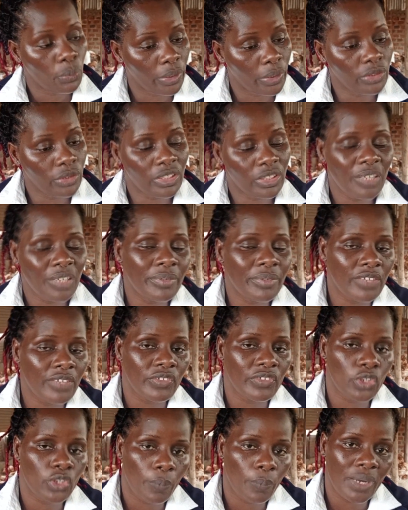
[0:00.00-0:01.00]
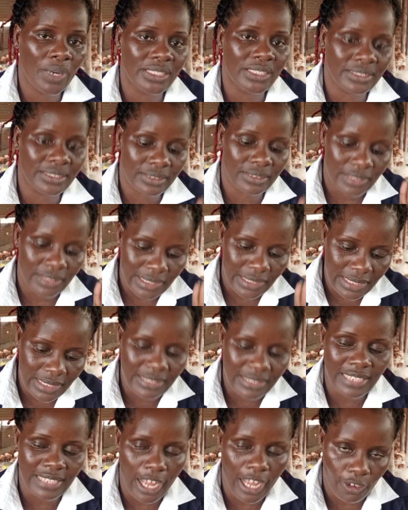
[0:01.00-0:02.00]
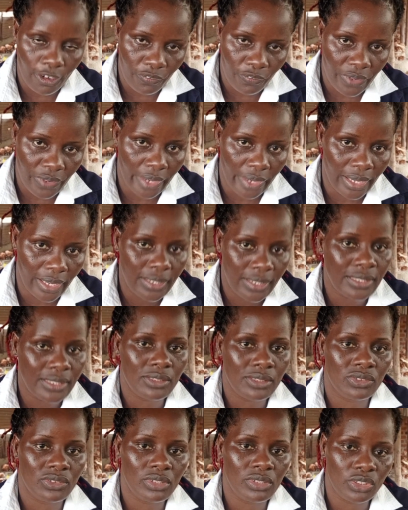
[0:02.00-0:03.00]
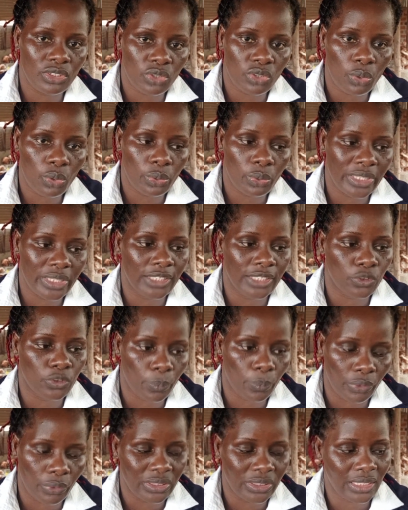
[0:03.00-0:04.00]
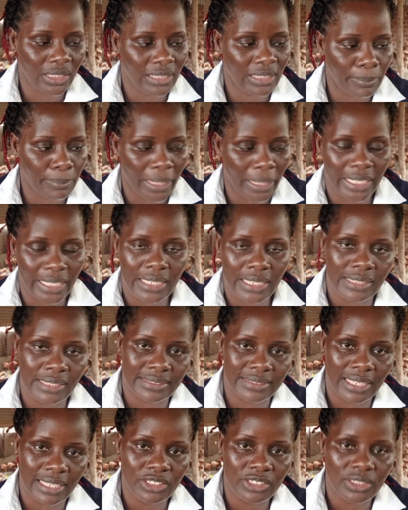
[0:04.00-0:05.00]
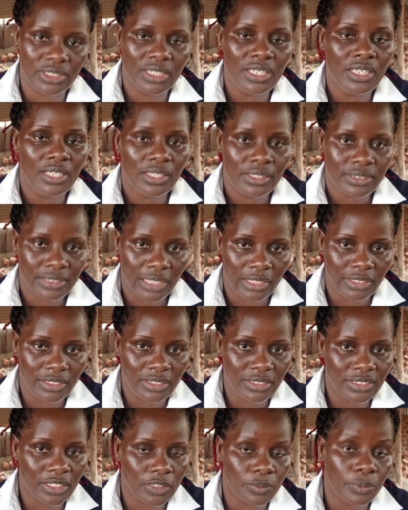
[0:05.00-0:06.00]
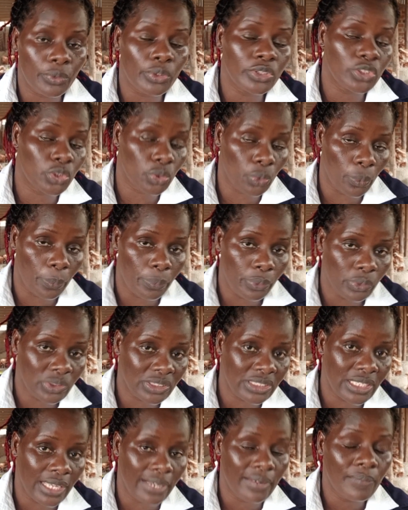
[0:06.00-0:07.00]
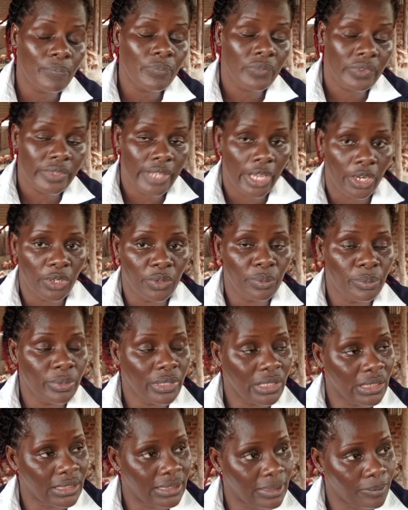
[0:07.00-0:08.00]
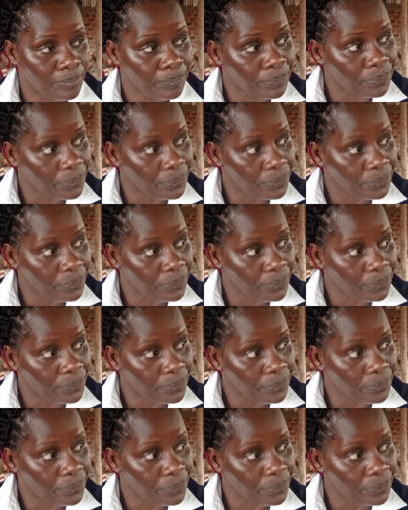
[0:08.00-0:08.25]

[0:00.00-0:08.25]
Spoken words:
when you keep giving your birds this aloe vera, it is really so good that you protect them against such diseases, because you boost their immunity.